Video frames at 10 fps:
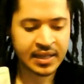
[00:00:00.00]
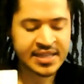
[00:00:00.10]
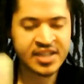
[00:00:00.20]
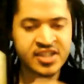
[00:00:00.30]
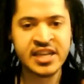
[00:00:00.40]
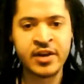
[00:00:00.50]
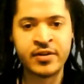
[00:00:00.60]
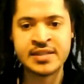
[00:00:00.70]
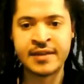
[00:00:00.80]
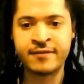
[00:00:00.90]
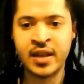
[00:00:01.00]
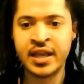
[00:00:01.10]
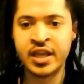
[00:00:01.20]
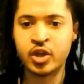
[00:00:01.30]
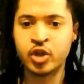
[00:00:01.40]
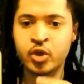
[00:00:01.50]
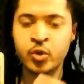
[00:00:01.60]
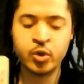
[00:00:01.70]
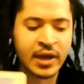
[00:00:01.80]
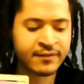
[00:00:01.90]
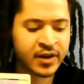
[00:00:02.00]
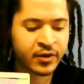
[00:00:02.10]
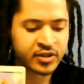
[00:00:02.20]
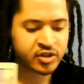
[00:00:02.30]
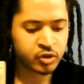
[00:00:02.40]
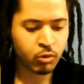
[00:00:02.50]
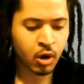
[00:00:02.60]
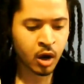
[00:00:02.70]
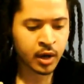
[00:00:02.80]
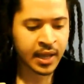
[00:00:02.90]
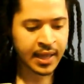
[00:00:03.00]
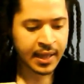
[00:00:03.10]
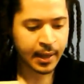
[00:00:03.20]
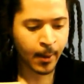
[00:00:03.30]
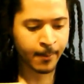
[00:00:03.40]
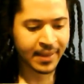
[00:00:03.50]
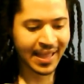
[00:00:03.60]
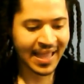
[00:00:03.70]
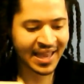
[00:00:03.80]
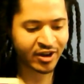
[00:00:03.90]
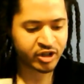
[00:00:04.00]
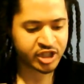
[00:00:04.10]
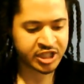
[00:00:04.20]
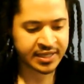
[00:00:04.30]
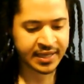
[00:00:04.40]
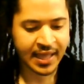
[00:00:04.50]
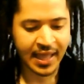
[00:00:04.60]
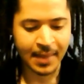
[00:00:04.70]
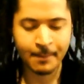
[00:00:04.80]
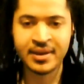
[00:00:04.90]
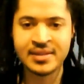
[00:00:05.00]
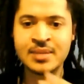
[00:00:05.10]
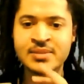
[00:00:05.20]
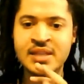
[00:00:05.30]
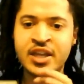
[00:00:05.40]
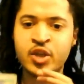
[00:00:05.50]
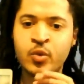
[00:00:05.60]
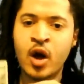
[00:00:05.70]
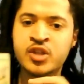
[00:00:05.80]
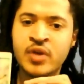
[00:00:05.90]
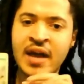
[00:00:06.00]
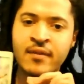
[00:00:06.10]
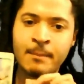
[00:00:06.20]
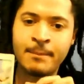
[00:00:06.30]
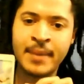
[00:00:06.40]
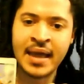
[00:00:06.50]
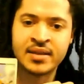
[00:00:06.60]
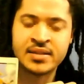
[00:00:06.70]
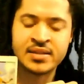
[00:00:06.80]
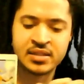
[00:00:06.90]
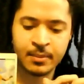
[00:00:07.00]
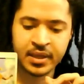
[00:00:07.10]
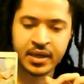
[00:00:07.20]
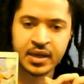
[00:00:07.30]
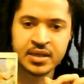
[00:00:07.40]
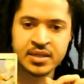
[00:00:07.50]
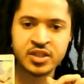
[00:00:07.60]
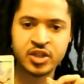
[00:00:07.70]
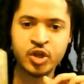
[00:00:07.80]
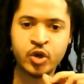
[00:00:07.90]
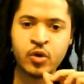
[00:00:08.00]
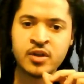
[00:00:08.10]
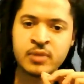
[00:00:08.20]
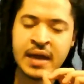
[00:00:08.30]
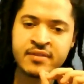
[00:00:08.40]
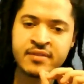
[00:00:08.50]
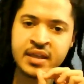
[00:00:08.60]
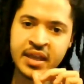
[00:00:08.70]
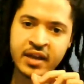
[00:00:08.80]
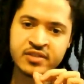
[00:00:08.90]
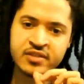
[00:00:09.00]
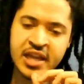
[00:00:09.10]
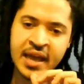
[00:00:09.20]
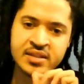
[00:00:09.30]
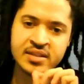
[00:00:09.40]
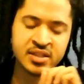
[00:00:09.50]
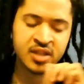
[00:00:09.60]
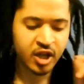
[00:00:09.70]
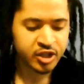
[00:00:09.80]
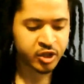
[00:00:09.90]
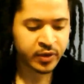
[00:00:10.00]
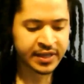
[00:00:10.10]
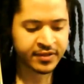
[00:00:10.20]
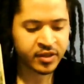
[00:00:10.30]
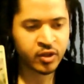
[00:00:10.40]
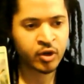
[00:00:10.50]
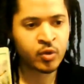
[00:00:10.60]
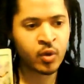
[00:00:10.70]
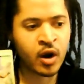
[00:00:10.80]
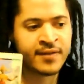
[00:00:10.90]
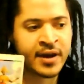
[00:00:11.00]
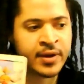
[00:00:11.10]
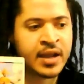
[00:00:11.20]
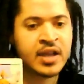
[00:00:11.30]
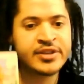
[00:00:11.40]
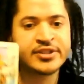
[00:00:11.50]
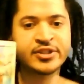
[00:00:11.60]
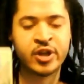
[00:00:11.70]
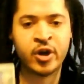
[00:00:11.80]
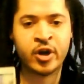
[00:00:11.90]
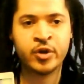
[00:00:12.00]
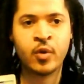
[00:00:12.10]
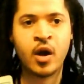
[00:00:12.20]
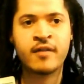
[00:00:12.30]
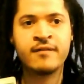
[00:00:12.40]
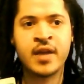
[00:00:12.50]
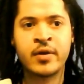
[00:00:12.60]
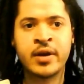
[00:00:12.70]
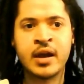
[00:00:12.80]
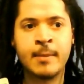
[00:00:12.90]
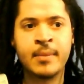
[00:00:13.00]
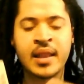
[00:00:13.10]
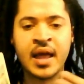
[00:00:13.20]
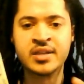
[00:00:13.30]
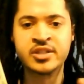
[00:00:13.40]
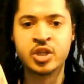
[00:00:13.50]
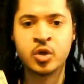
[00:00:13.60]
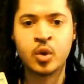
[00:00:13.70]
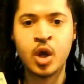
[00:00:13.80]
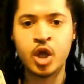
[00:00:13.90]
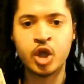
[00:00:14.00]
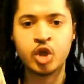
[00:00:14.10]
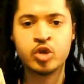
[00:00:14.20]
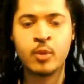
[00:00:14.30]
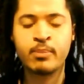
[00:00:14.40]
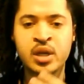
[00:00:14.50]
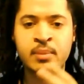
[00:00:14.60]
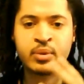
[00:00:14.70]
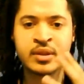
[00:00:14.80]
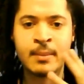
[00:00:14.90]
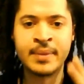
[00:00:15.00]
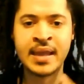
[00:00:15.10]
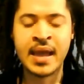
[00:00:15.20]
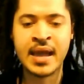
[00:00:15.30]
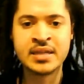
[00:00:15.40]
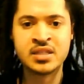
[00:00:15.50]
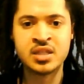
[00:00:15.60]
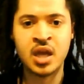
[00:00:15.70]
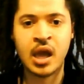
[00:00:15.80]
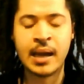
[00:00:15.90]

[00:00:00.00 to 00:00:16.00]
Sagittarius, I feel like you have very strong energy, but it seems like you also have a balance, because, you know, you also have the King of Chalices. So even though you are very stern, you are very logical, you don't put up with the BS.